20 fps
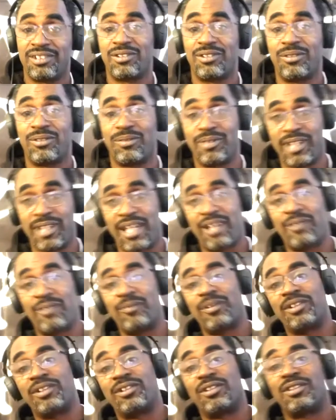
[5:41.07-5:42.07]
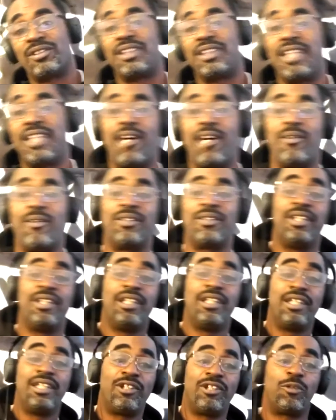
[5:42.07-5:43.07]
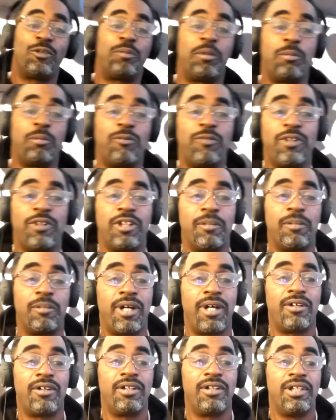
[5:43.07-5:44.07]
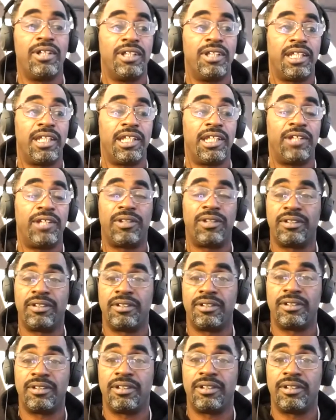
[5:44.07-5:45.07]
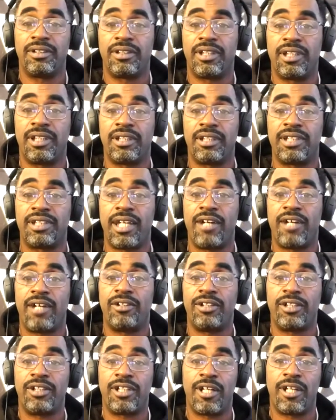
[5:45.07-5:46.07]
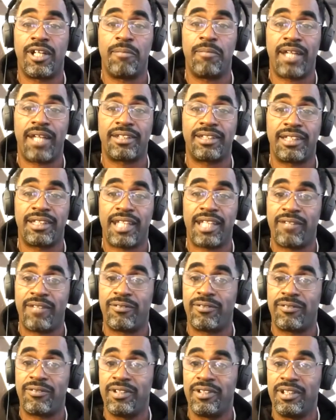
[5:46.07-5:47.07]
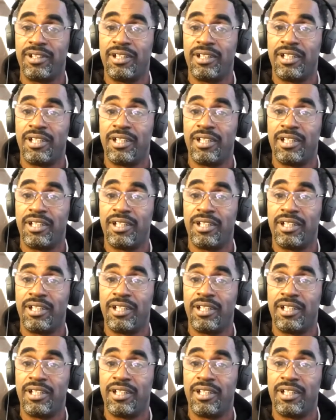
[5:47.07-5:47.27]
So now we just gonna see how people feel about hearing their childhood come back to life